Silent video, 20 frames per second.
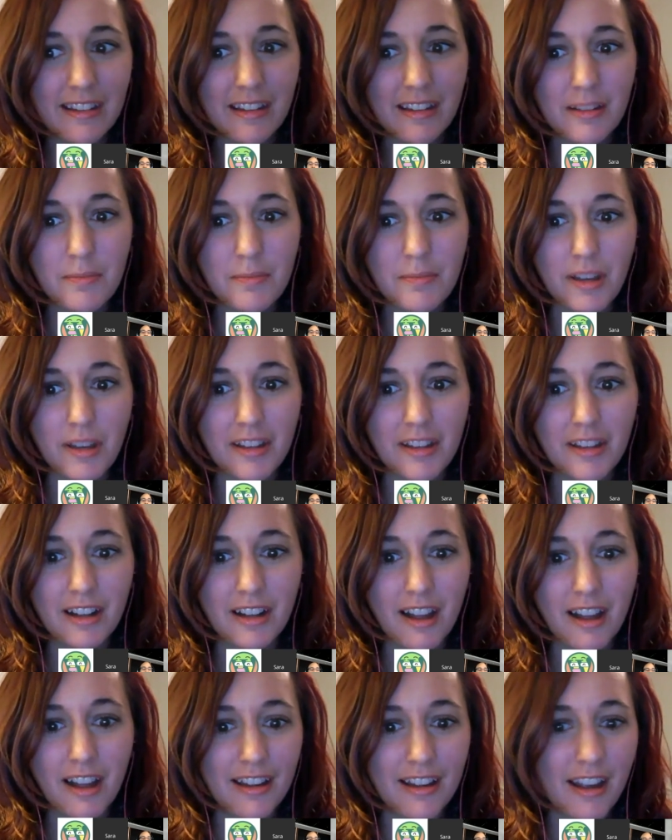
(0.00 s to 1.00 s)
But
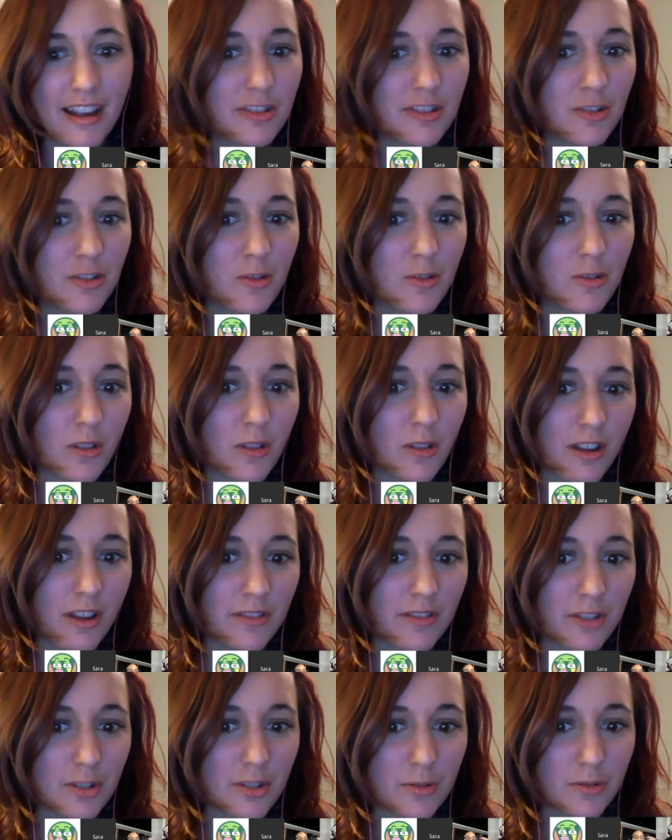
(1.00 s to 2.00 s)
I do a lot of
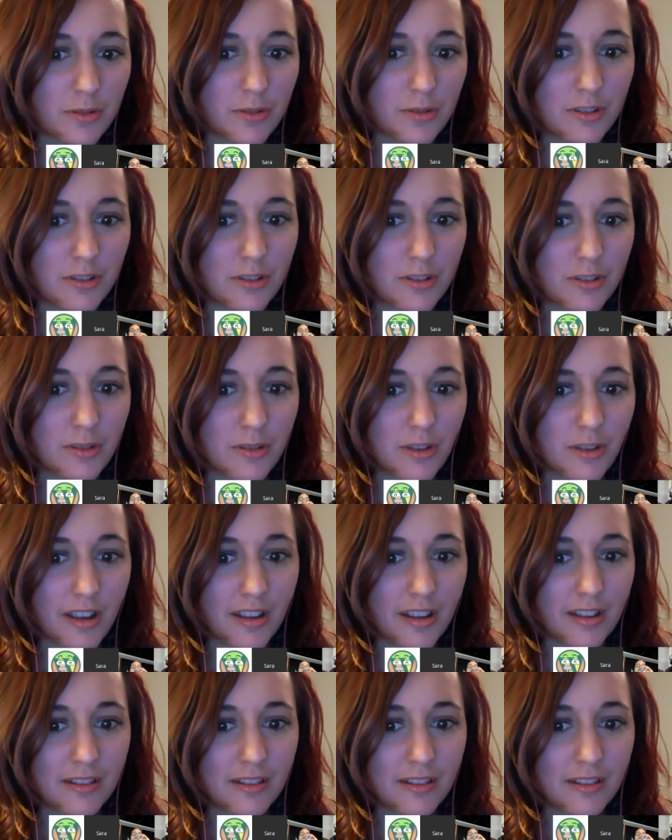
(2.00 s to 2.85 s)
the visual QA